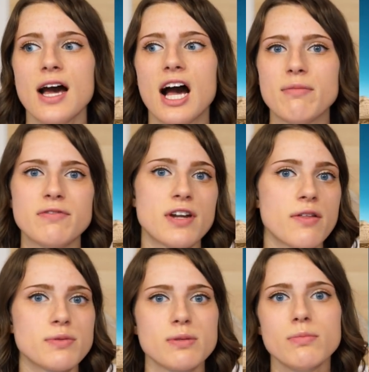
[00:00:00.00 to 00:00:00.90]
I've done
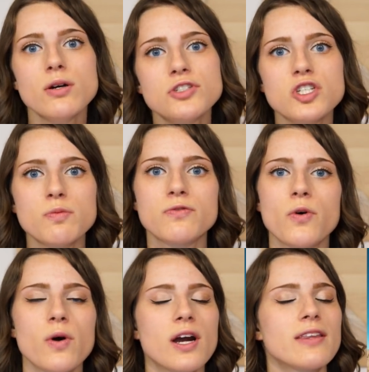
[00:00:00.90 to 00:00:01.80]
this with emojis
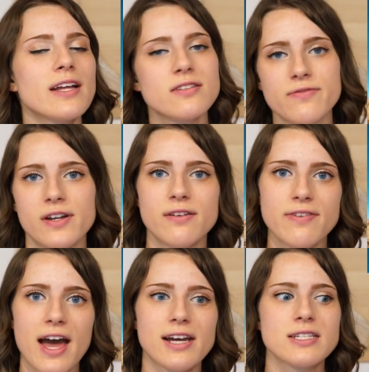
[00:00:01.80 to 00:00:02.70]
before. That's a fun
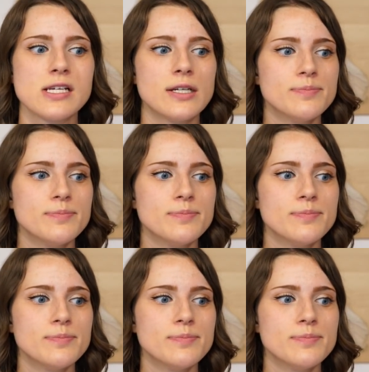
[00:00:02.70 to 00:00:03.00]
effect.